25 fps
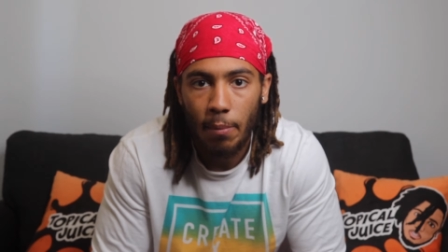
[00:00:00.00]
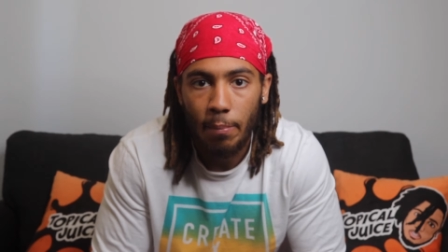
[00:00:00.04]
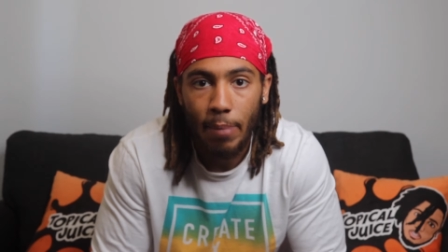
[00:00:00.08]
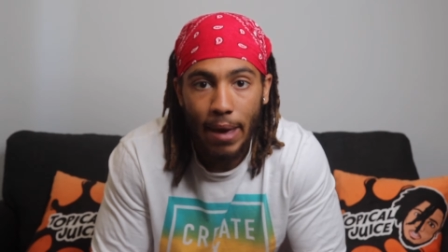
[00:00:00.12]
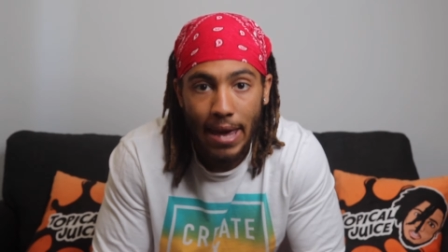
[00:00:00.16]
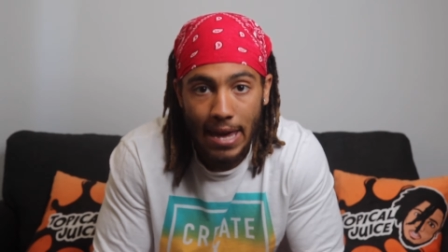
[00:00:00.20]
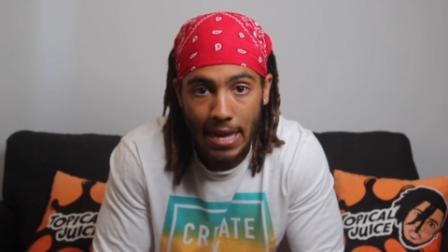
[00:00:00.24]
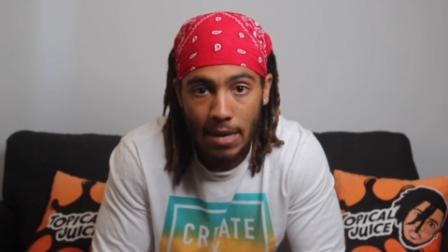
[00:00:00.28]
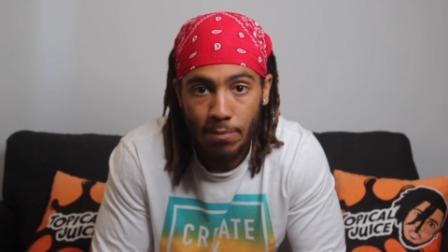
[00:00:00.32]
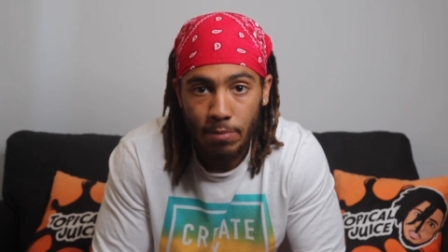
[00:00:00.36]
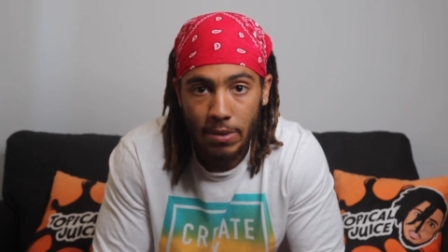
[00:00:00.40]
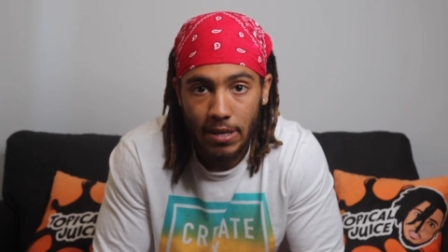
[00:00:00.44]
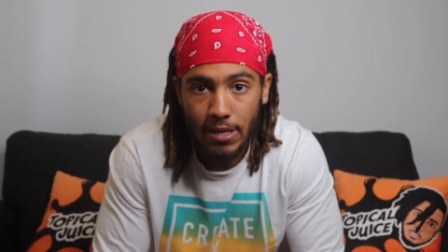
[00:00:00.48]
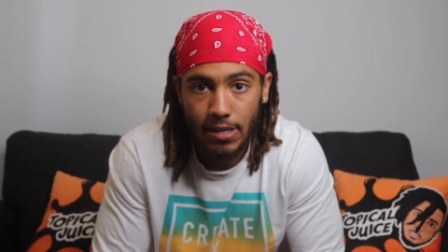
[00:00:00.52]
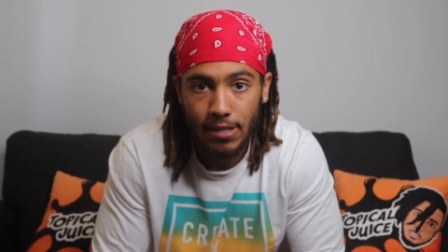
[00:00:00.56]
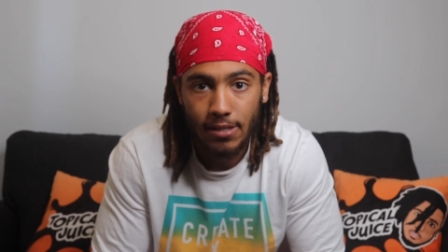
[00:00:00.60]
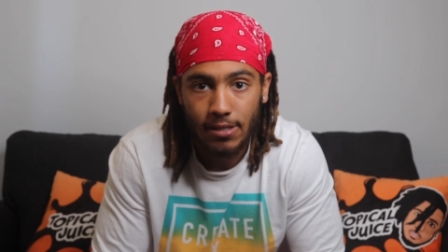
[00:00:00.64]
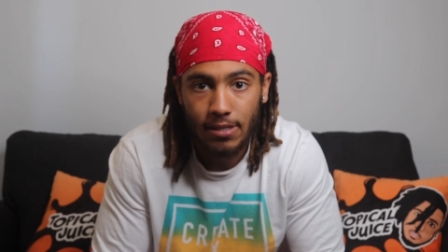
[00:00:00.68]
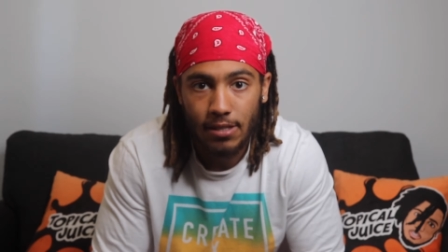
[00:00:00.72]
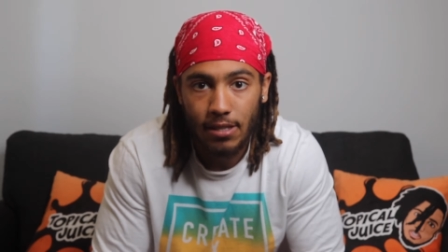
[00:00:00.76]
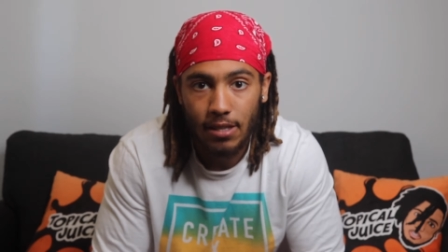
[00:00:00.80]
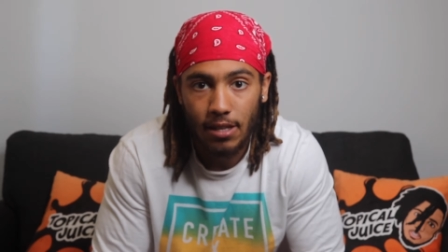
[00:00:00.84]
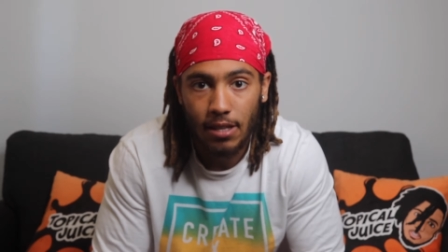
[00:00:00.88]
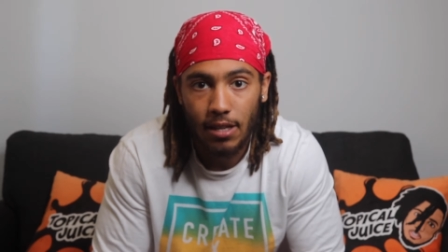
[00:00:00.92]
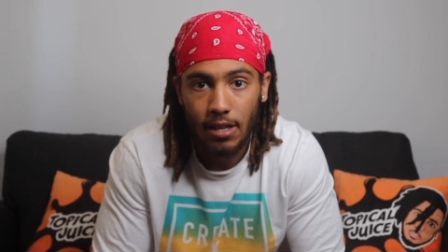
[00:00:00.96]

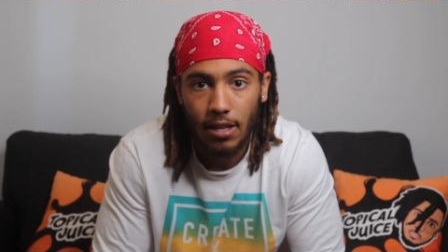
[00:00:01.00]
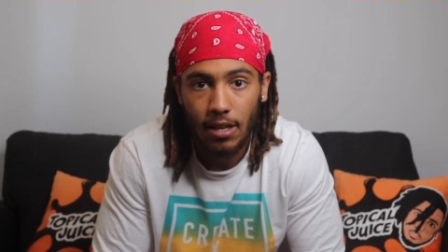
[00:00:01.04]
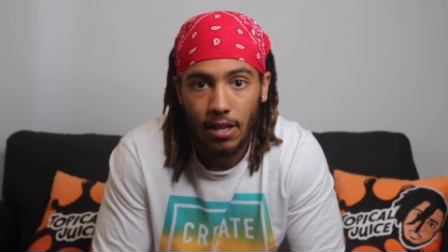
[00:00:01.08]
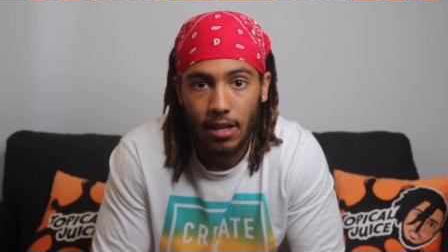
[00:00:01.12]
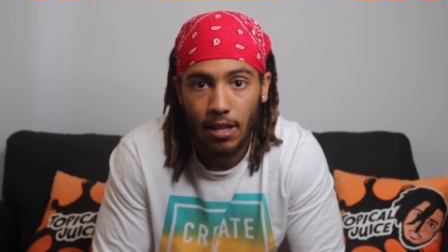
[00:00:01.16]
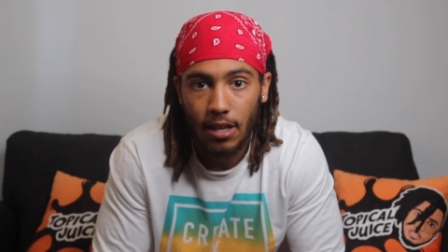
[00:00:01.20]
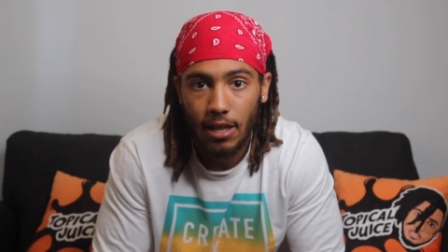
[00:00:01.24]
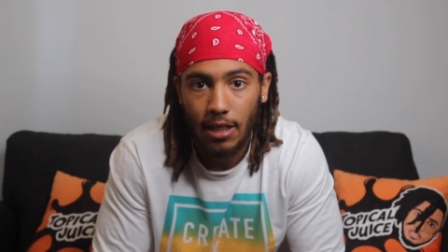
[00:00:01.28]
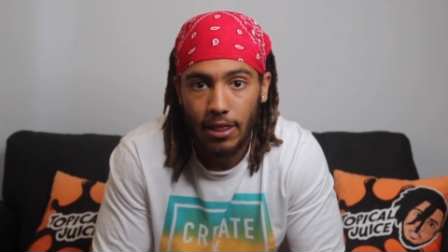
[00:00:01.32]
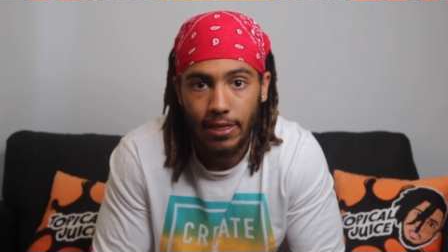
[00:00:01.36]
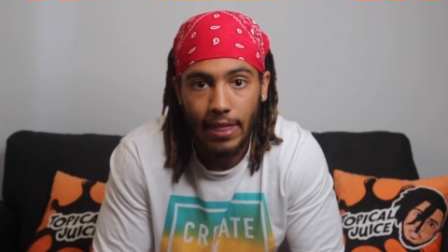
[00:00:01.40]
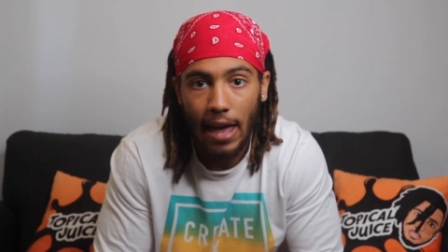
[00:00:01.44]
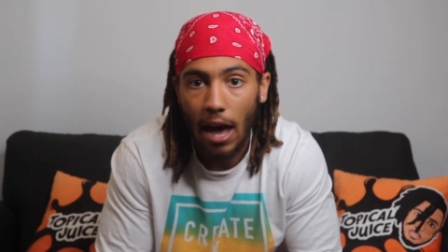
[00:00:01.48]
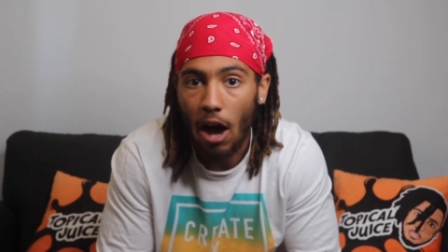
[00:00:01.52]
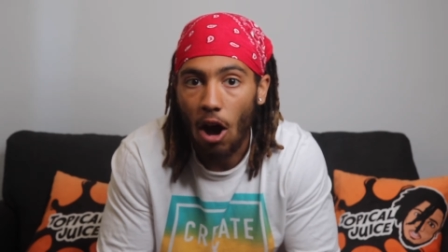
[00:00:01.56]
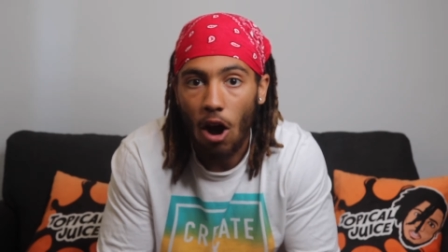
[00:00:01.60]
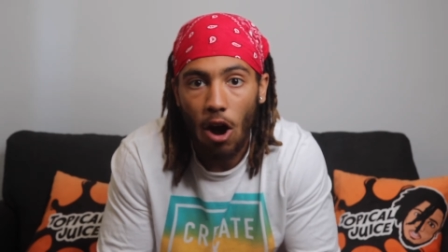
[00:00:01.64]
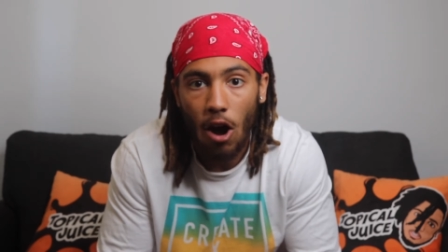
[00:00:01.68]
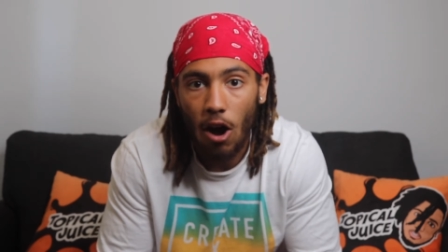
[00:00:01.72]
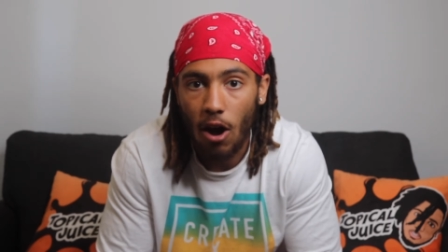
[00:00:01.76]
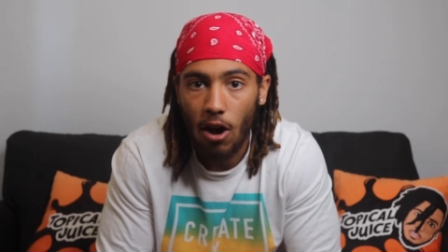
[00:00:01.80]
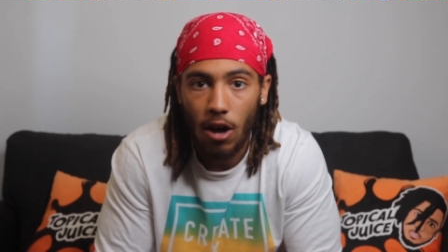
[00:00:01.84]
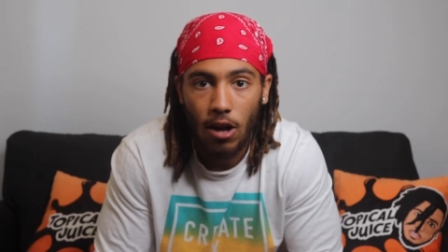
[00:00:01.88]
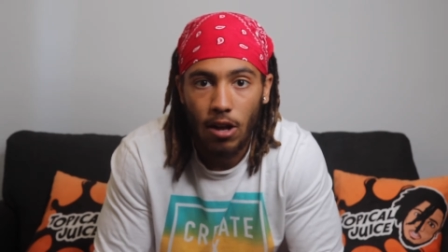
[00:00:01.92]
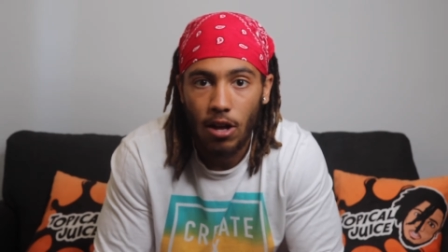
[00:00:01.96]
babies that
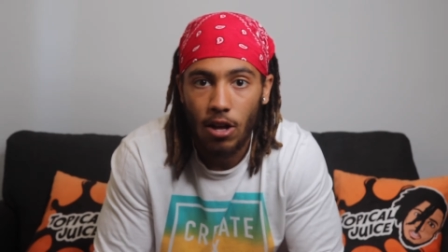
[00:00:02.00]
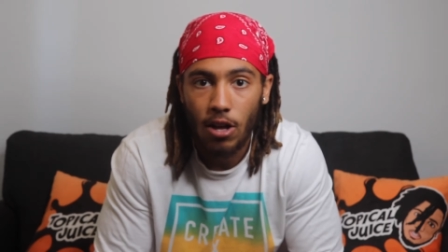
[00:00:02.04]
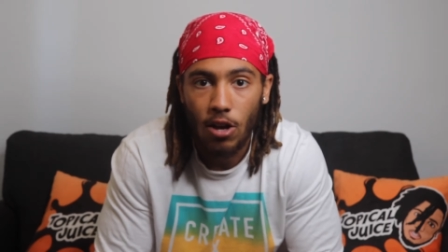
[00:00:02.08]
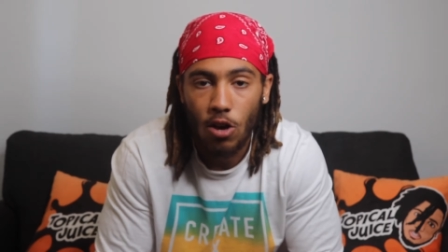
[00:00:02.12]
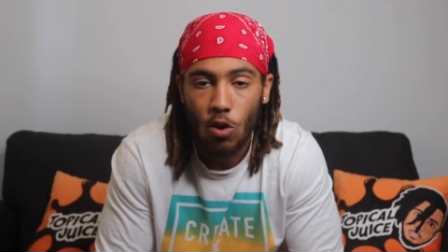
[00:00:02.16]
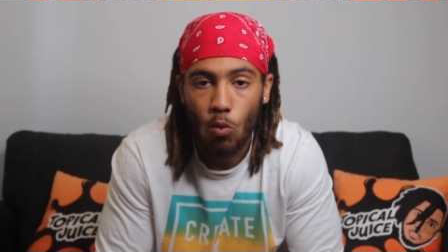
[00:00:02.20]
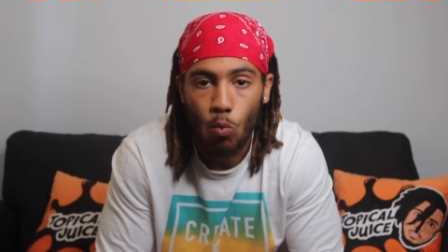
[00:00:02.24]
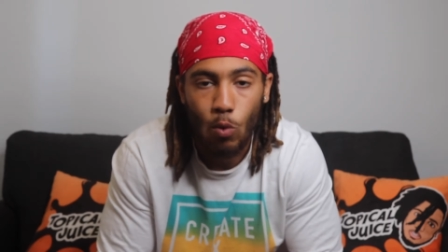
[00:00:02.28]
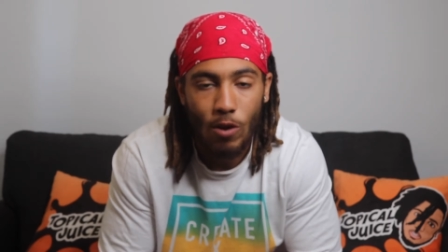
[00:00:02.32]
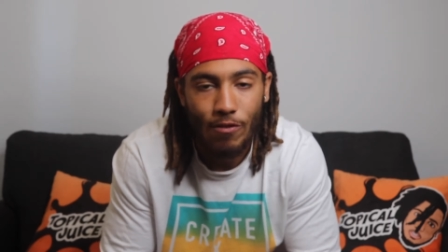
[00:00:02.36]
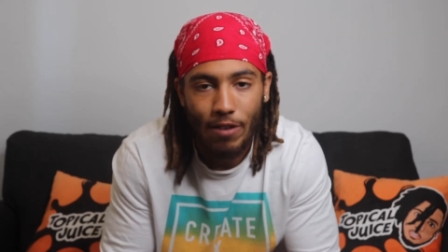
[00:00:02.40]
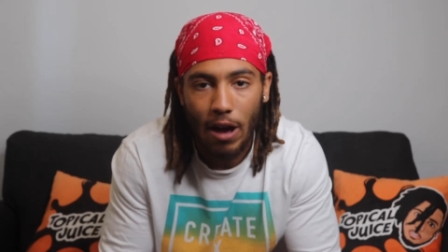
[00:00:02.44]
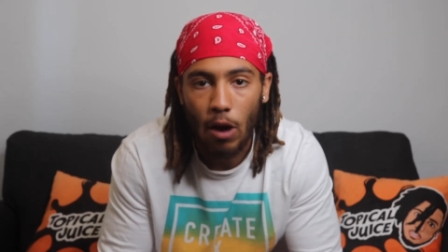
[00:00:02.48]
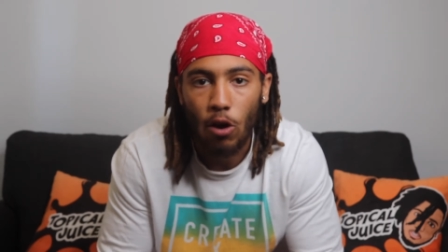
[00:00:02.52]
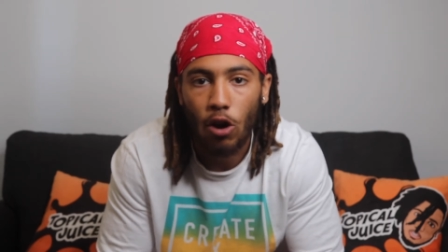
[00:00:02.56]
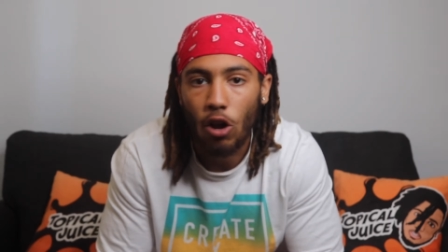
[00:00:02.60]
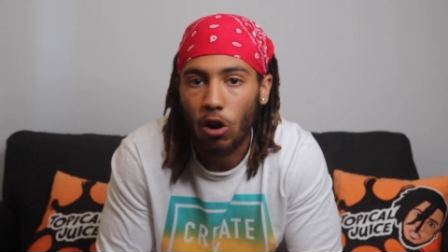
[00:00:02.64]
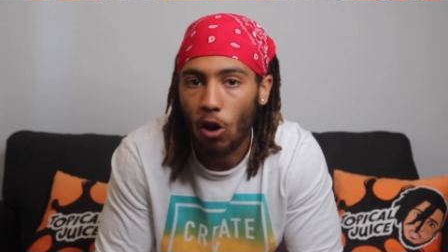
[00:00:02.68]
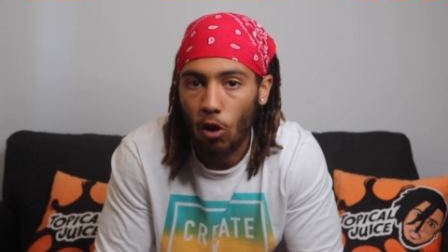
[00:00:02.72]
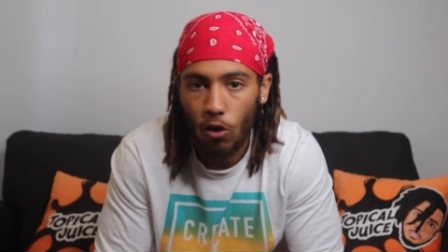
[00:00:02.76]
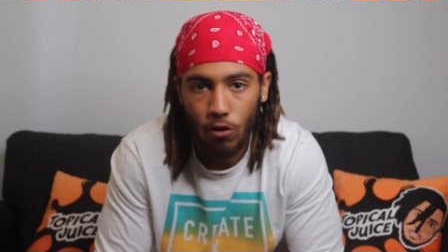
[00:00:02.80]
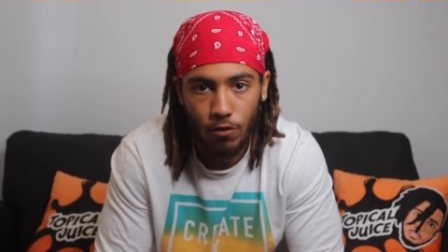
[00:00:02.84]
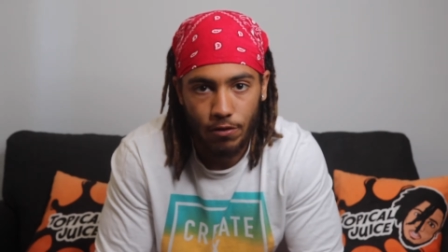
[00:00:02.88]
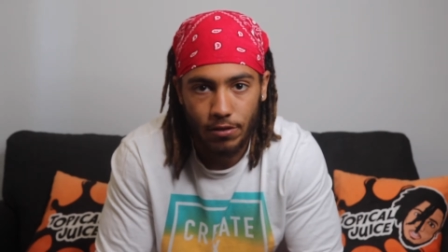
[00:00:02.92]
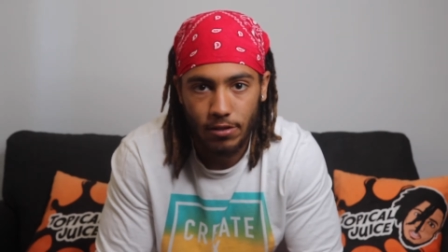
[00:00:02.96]
are without
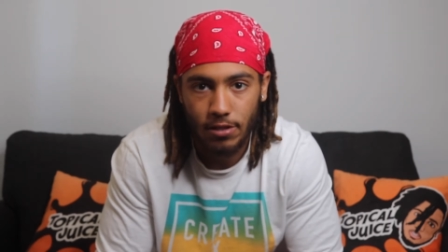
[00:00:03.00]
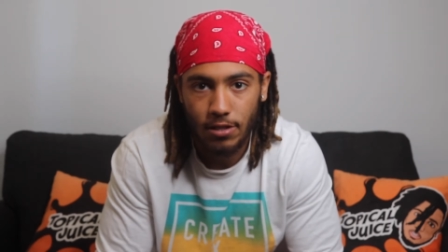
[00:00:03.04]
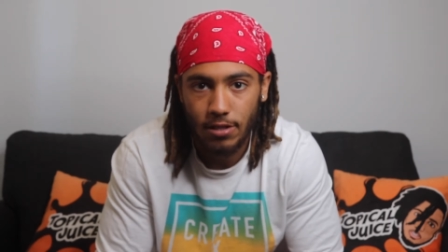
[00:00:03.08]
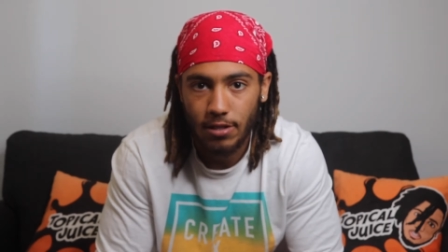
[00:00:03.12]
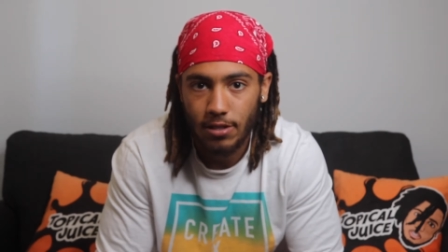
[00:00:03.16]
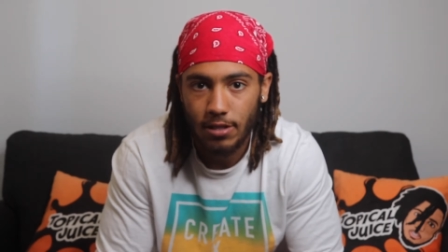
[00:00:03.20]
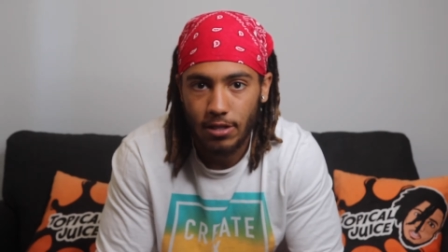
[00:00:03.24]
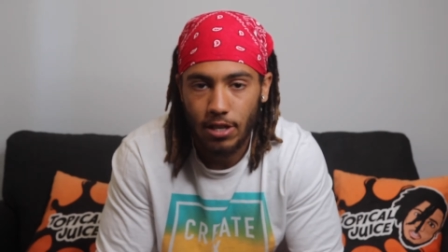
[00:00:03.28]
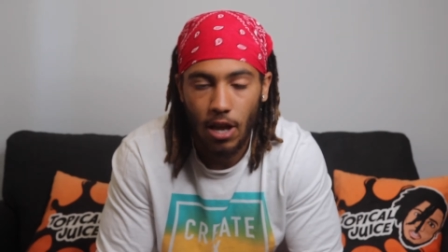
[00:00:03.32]
clothes.